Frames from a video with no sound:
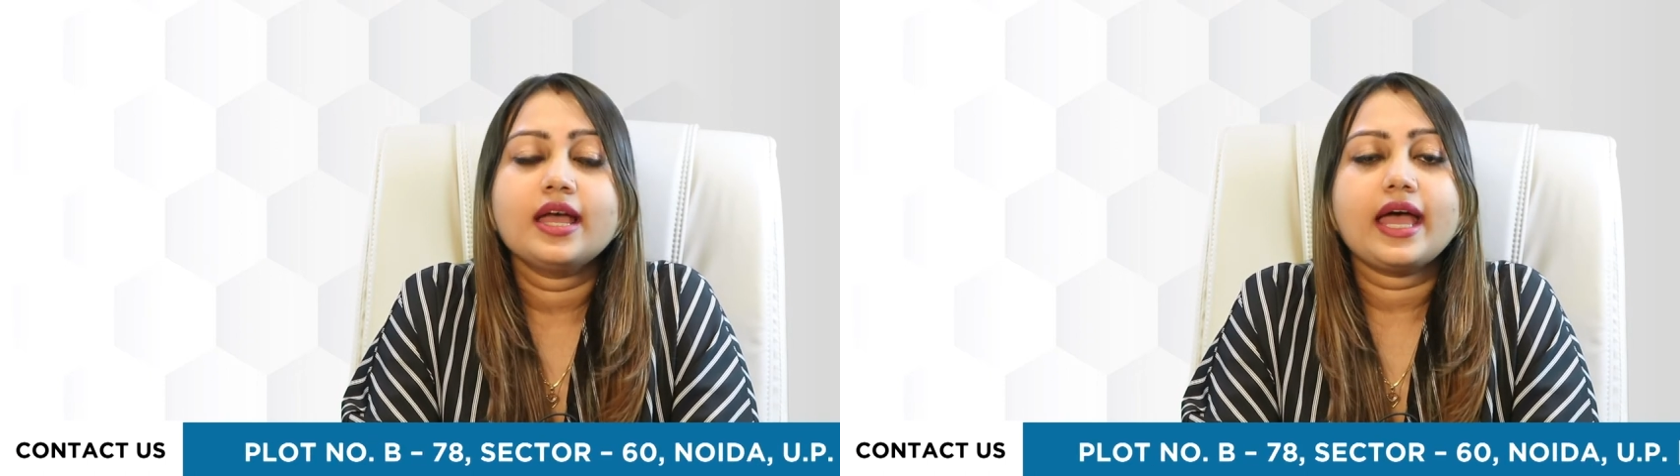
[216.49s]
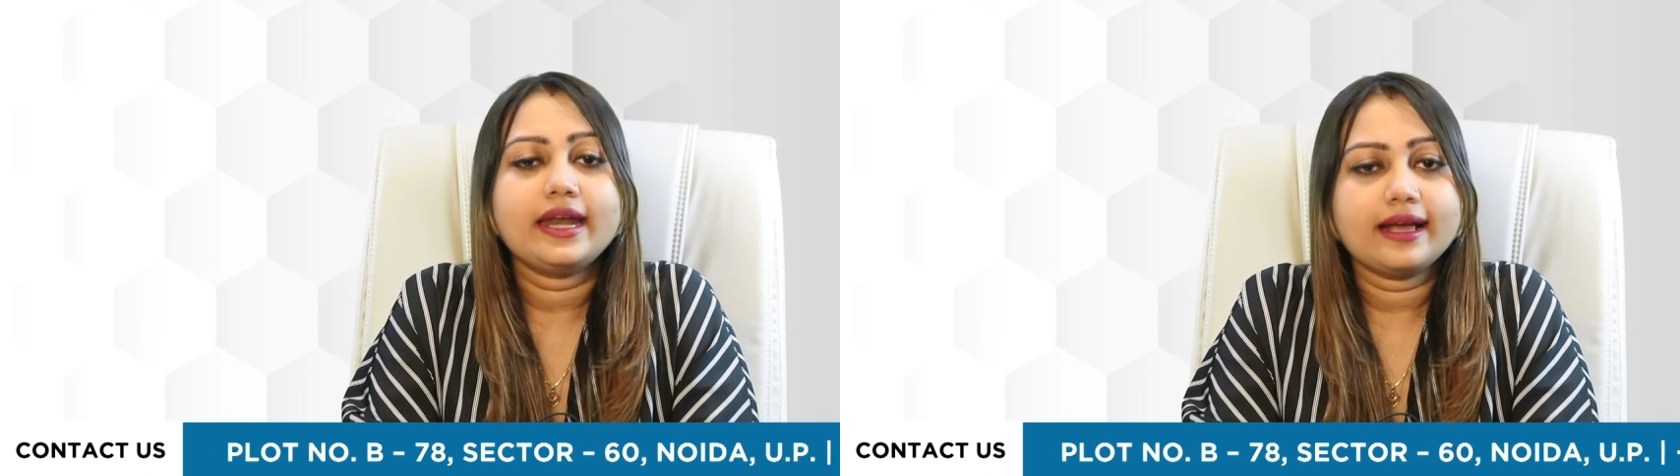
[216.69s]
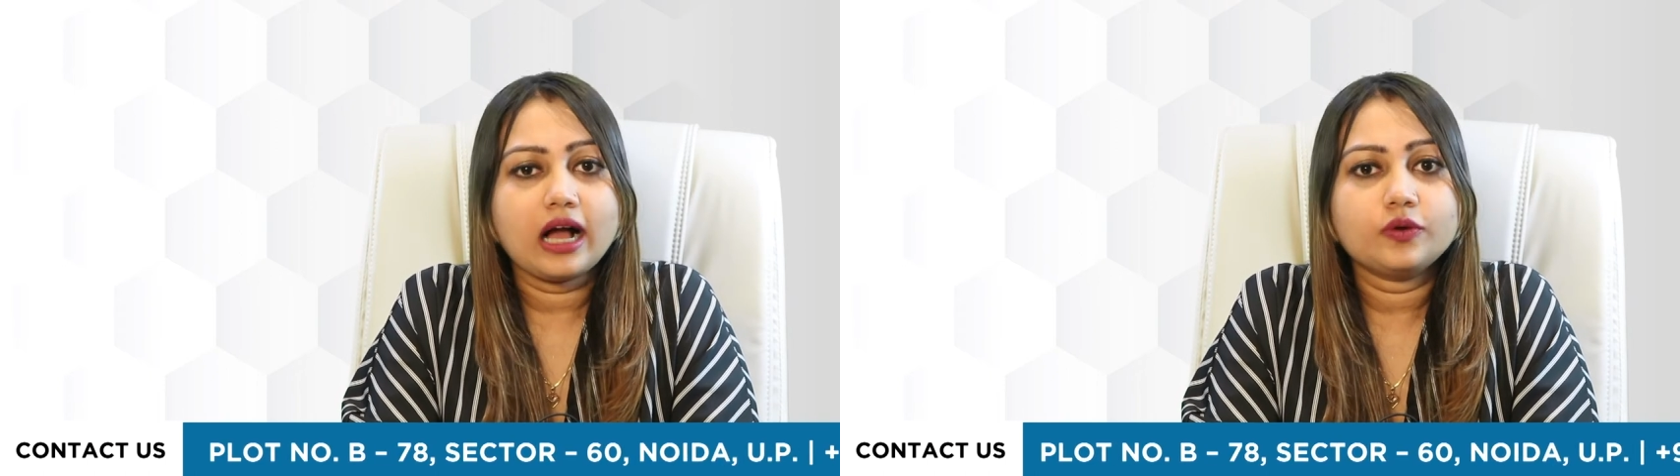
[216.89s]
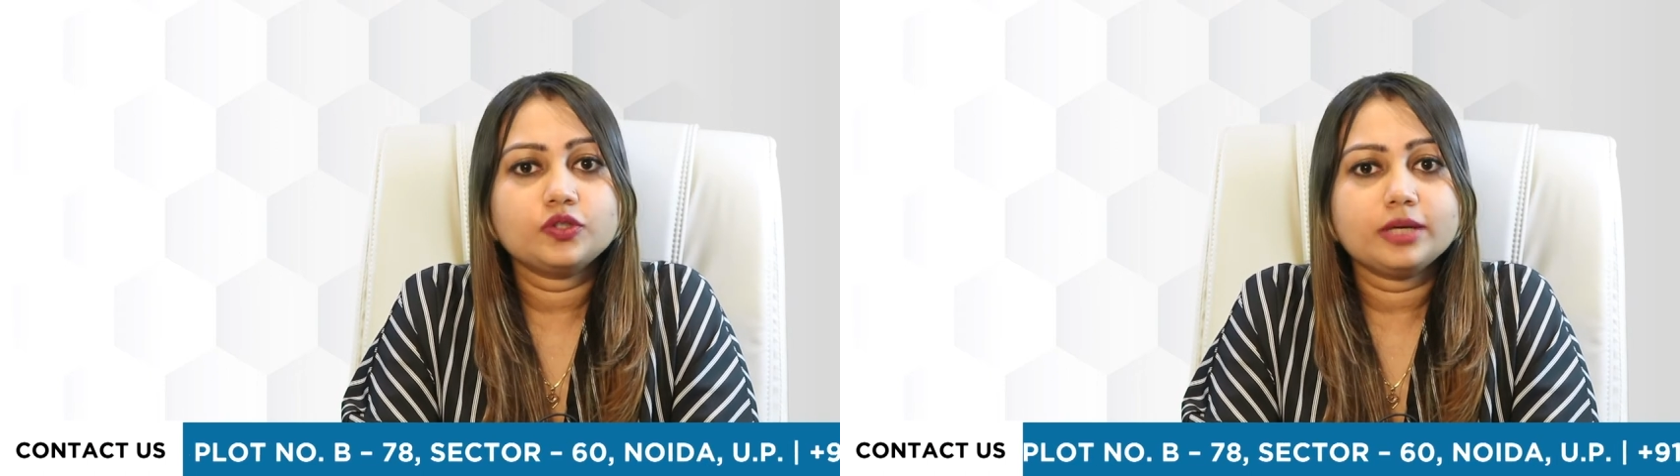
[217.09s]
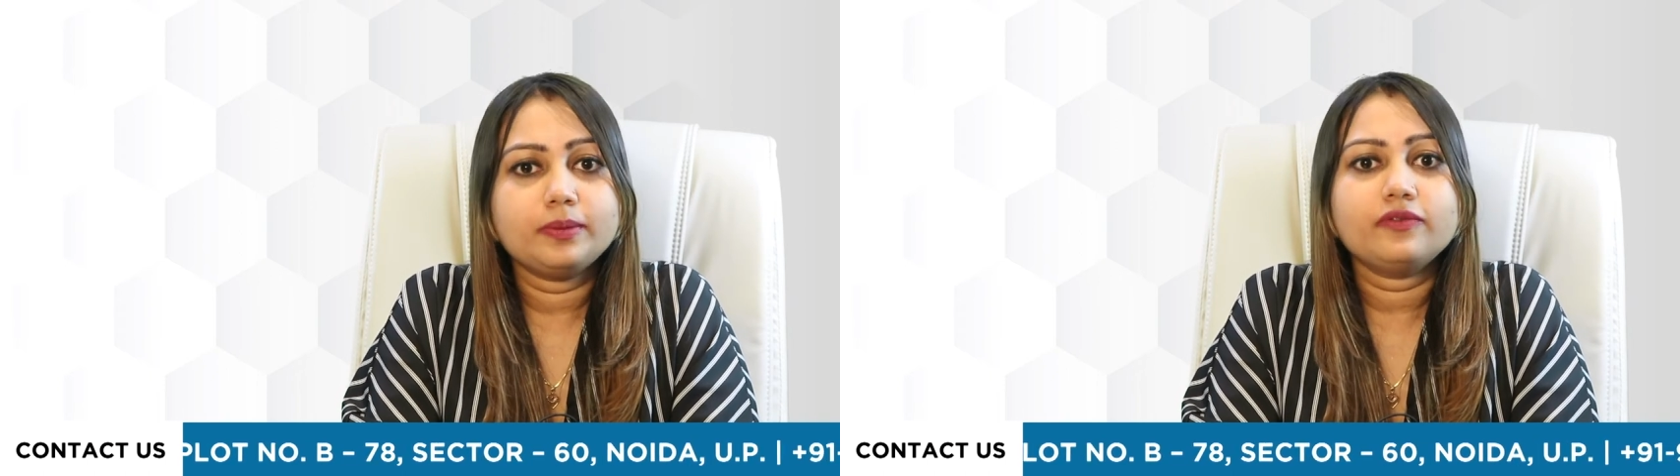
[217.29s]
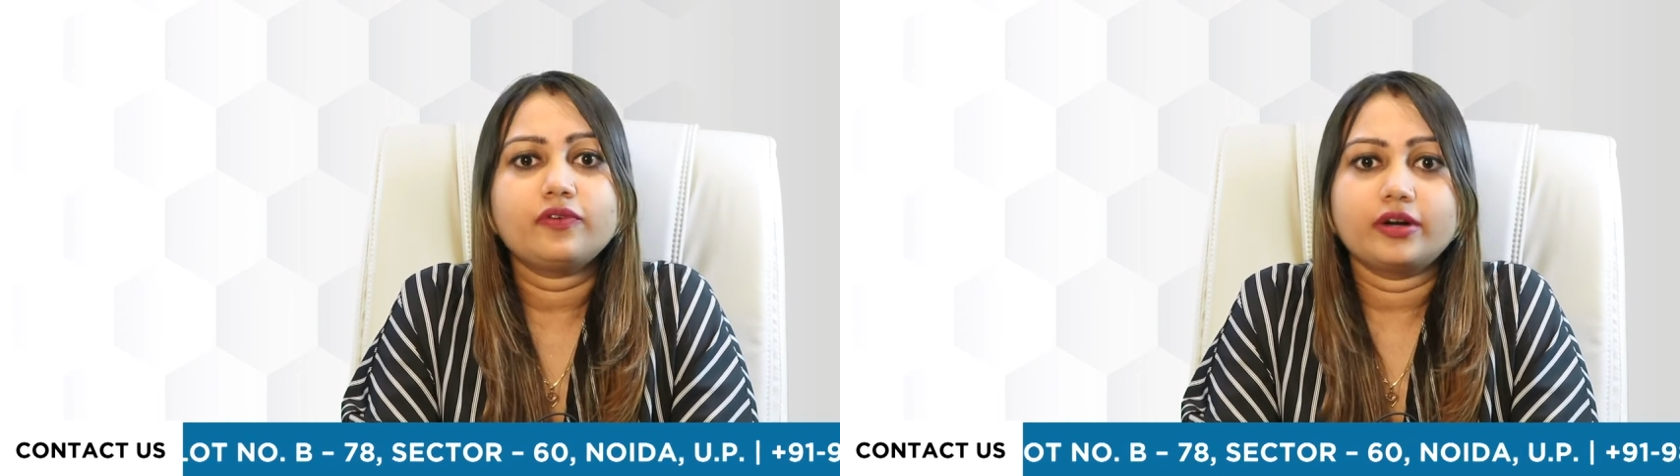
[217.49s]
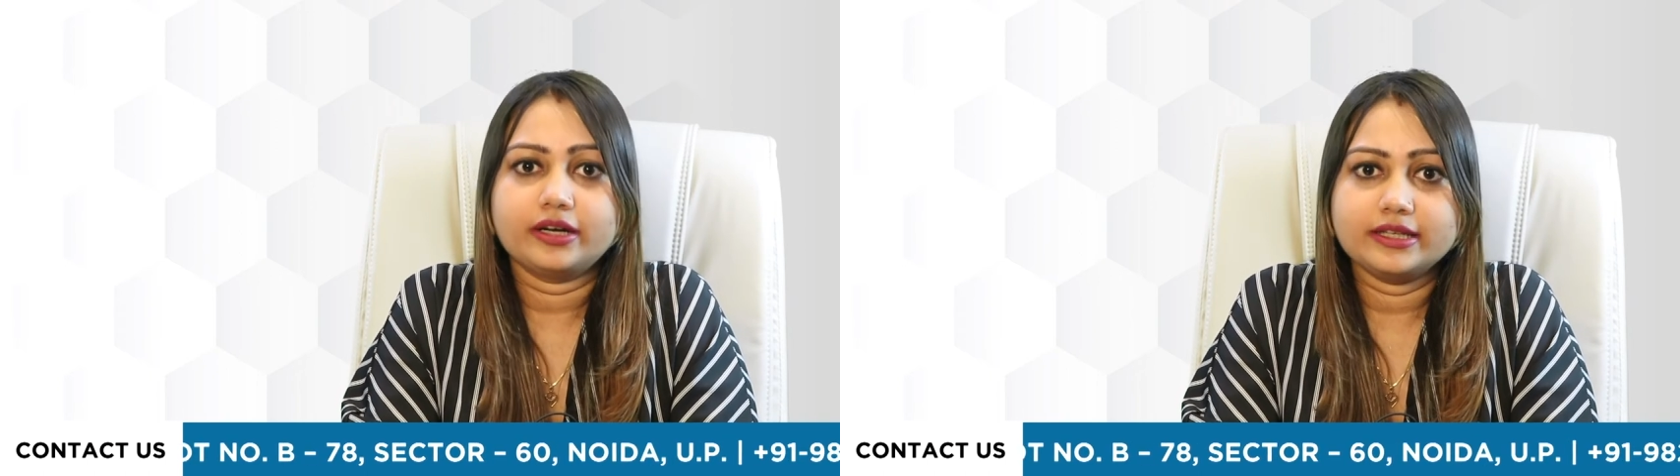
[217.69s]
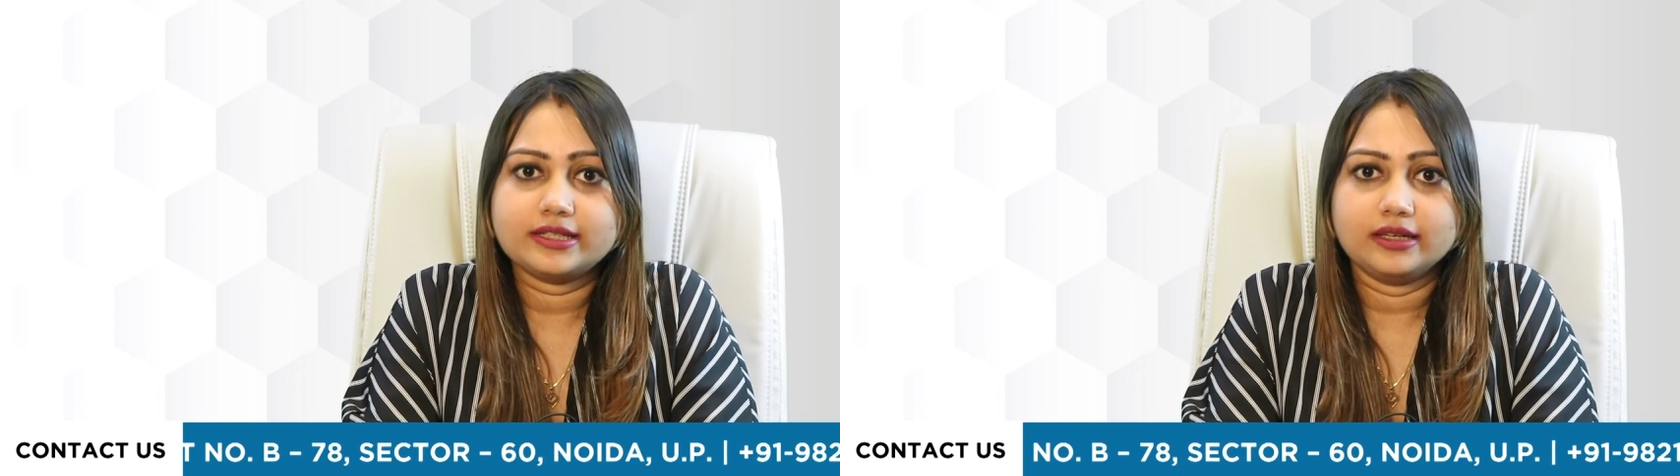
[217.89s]
and accountable for
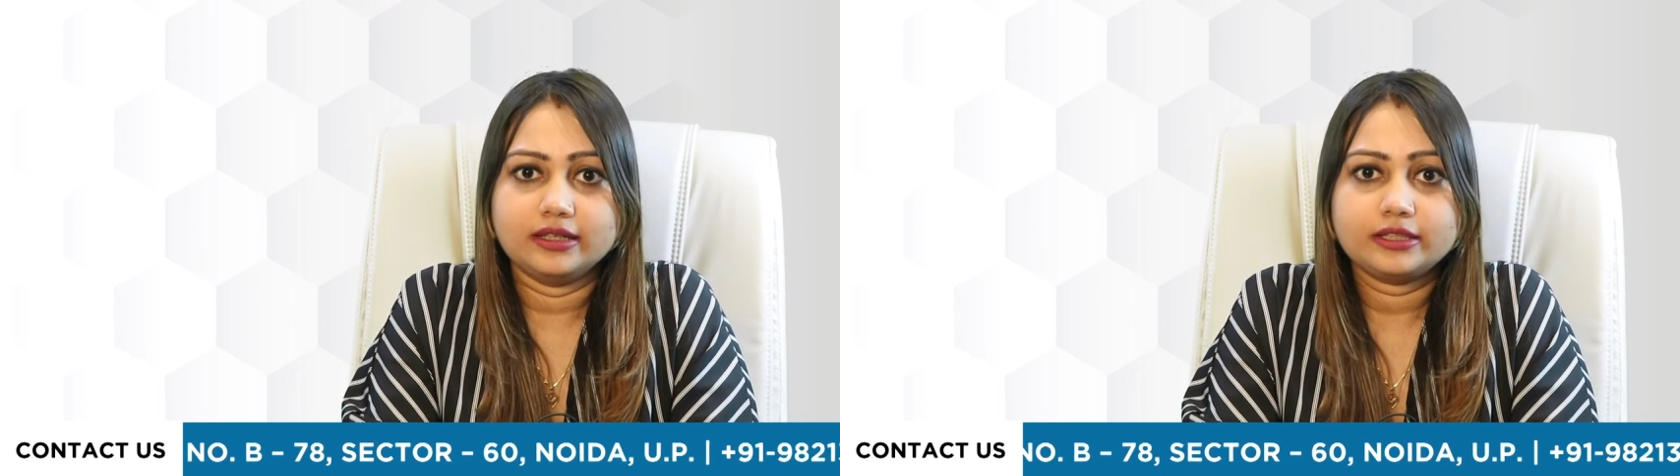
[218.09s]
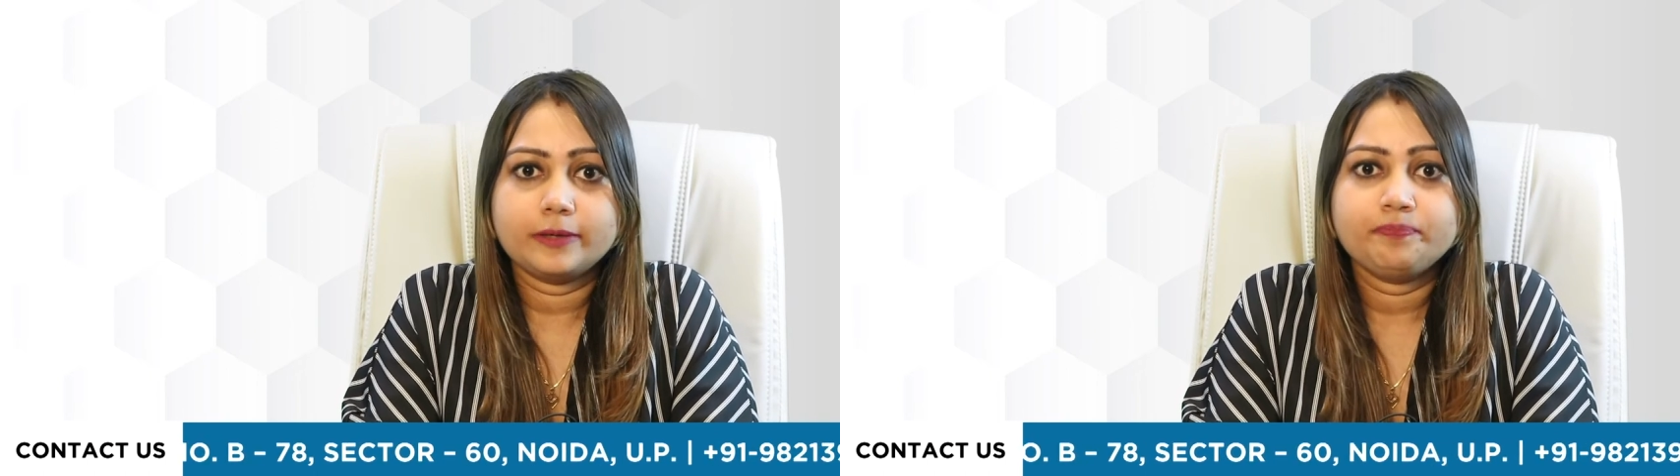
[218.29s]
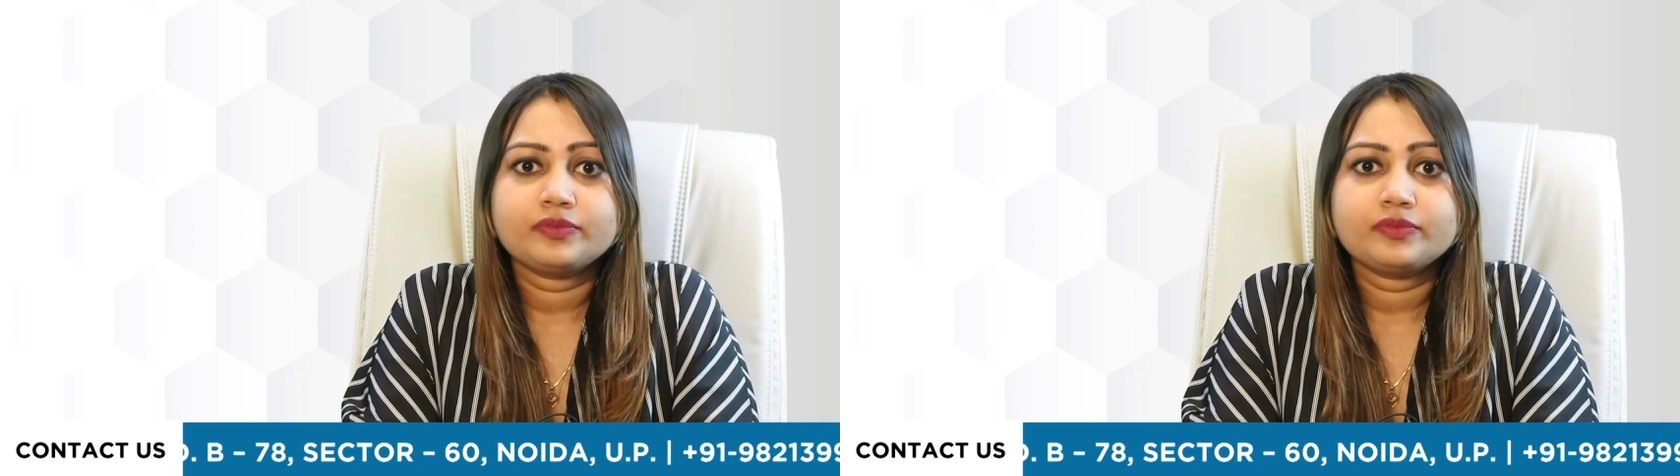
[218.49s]
a result.